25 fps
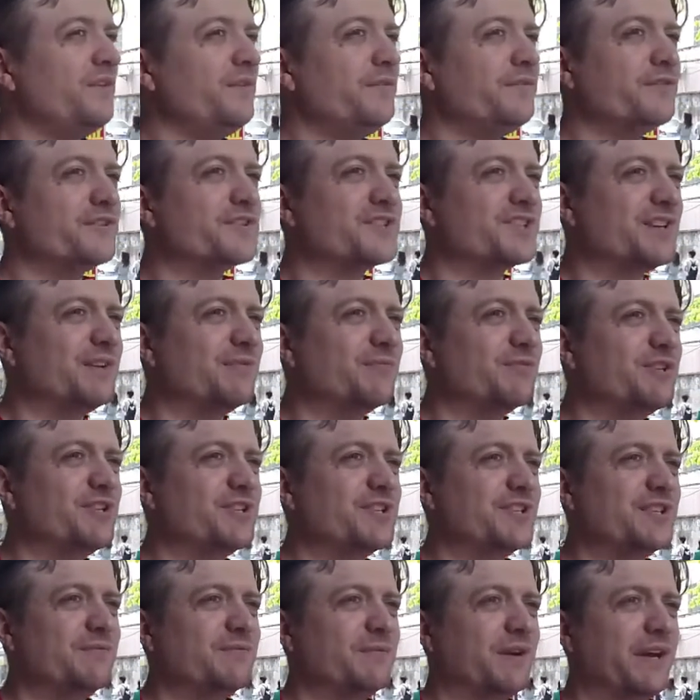For some
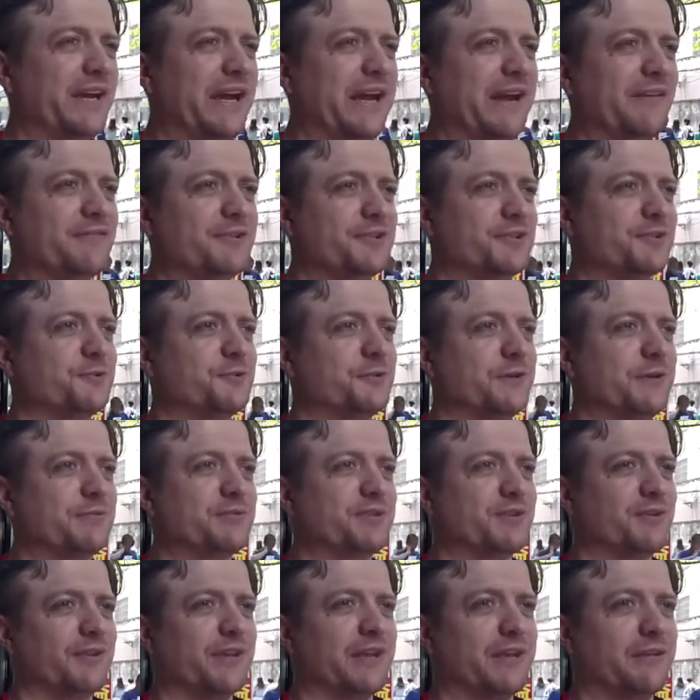reason, my average trips
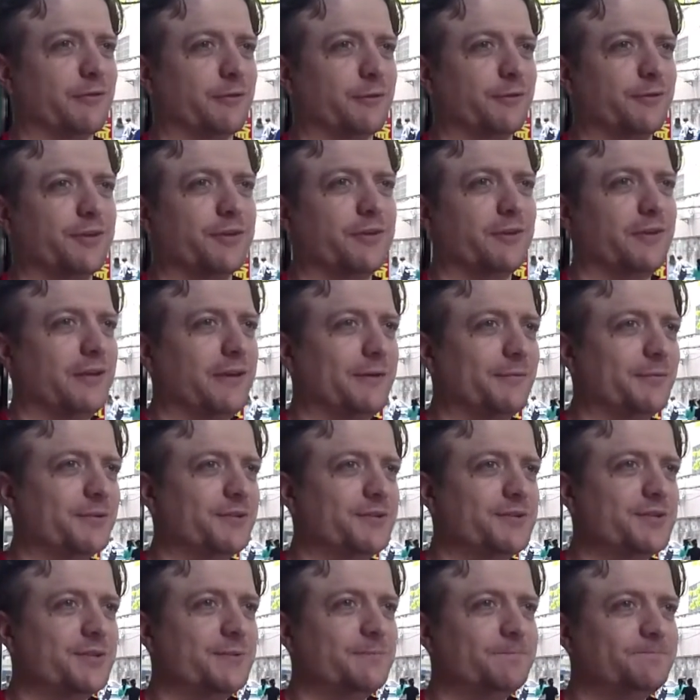are like 30
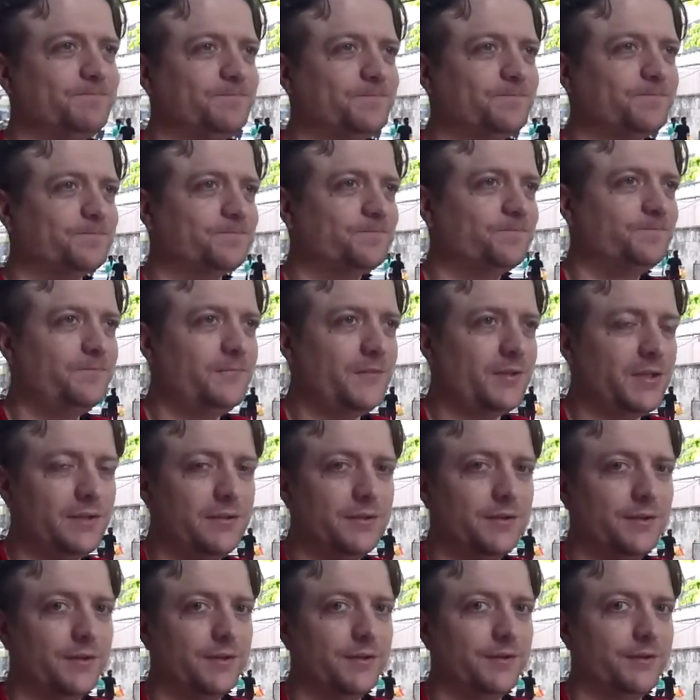kilometers.
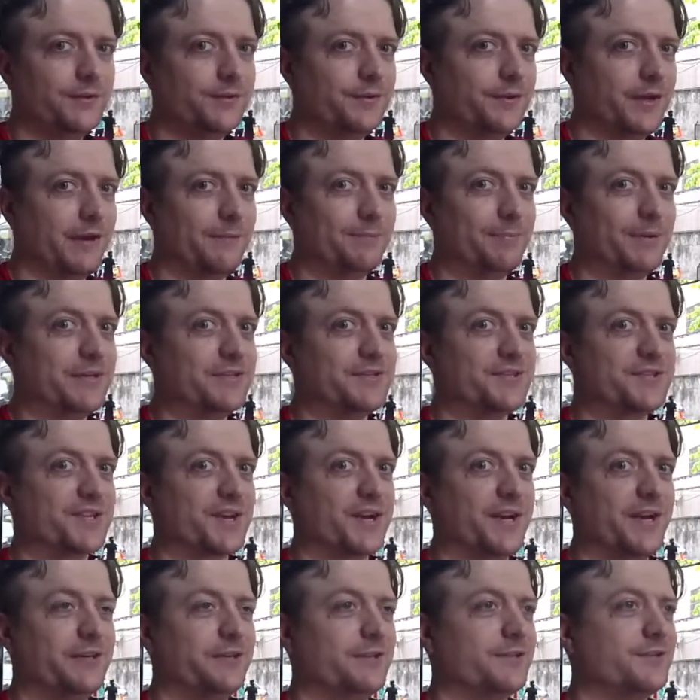Not by
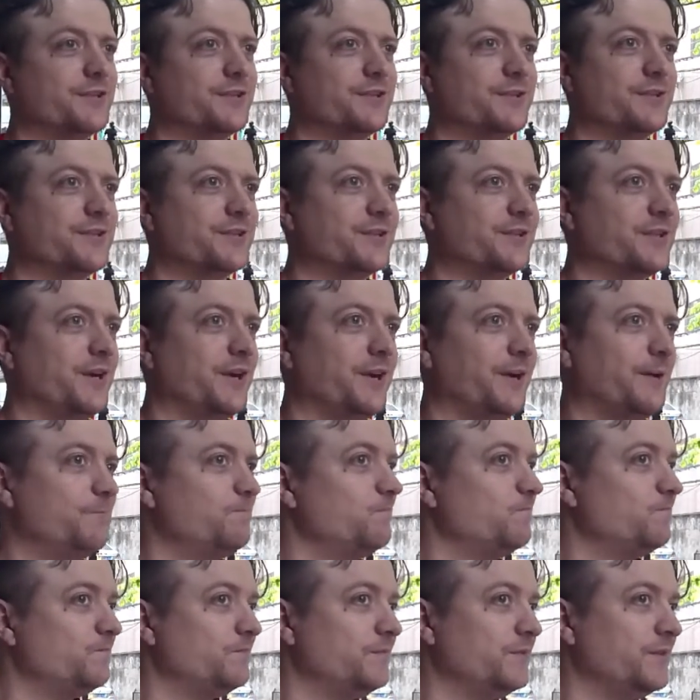design, it's just
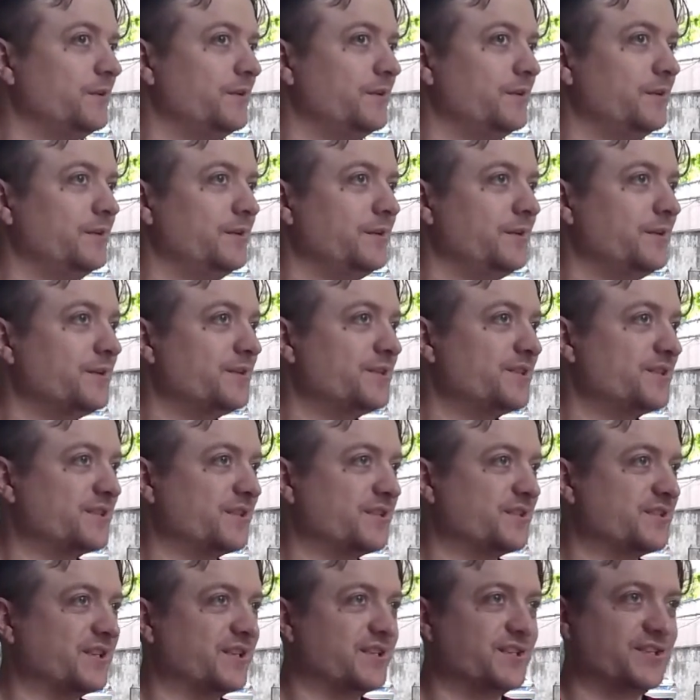
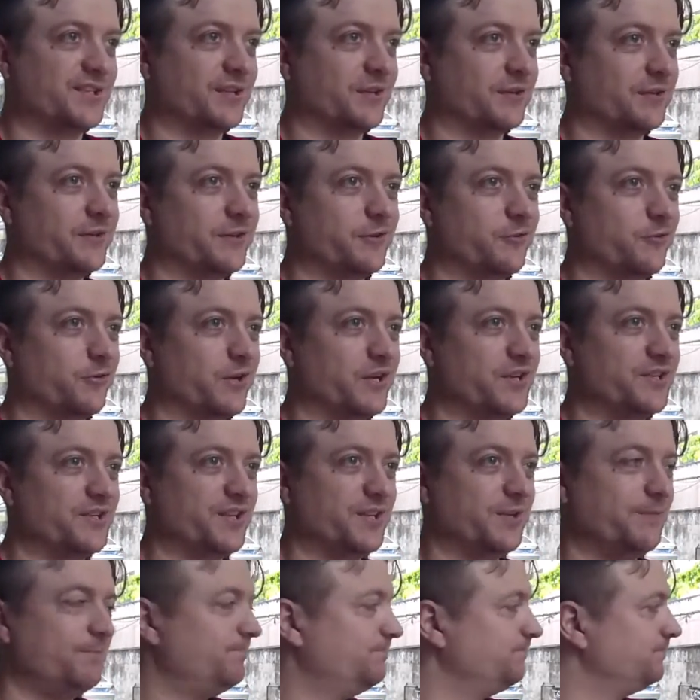statistically
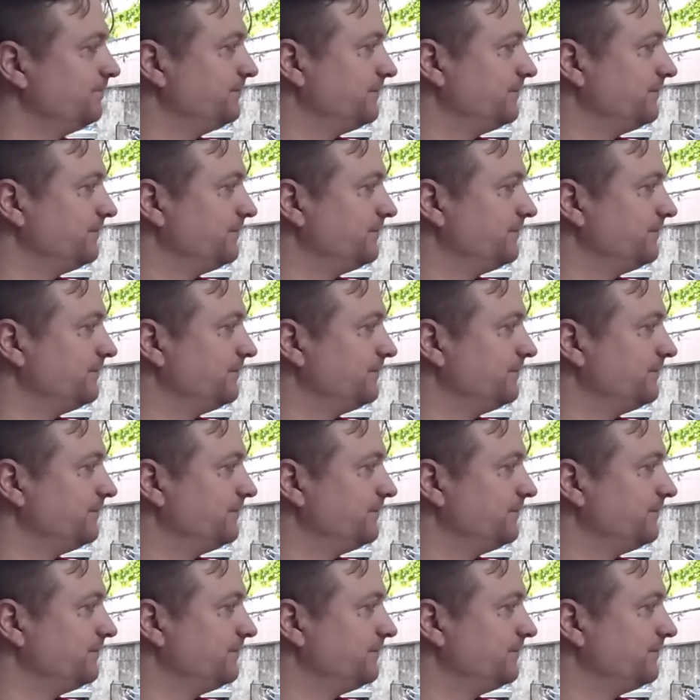crazy.